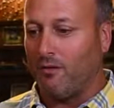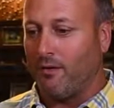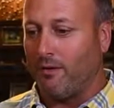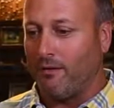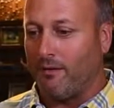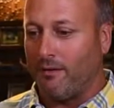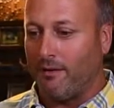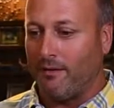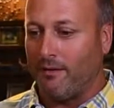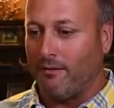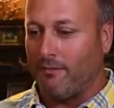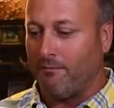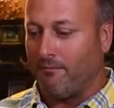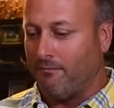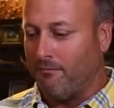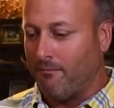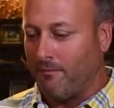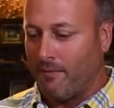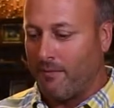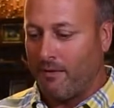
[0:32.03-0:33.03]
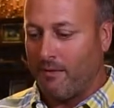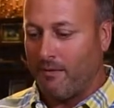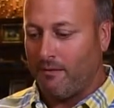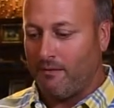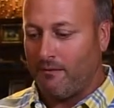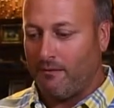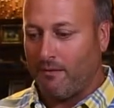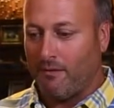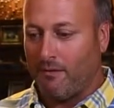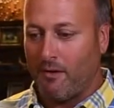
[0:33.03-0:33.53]
a, a
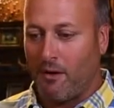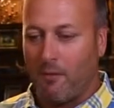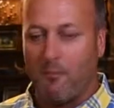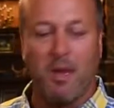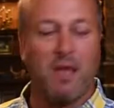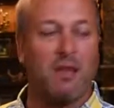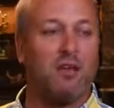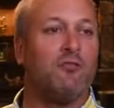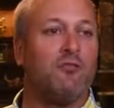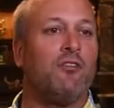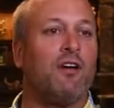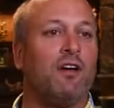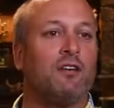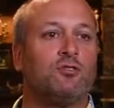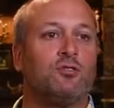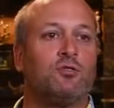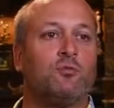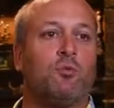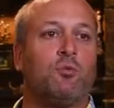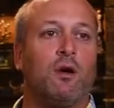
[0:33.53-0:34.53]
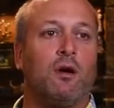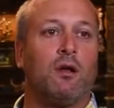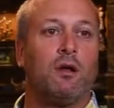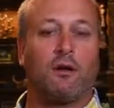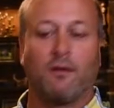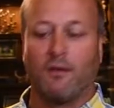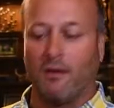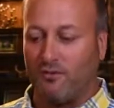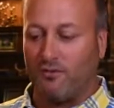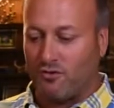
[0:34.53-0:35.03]
a manufactured
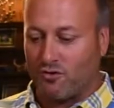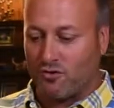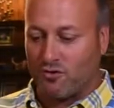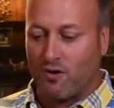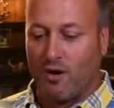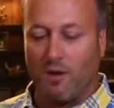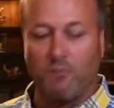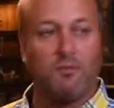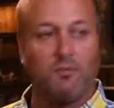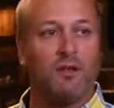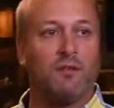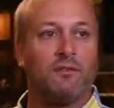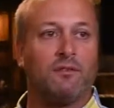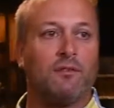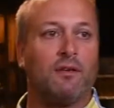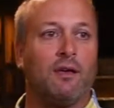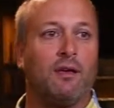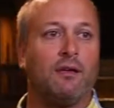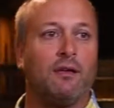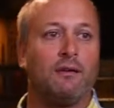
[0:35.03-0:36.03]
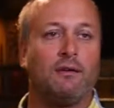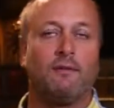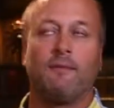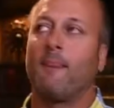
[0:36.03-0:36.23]
product. These are scraped on site.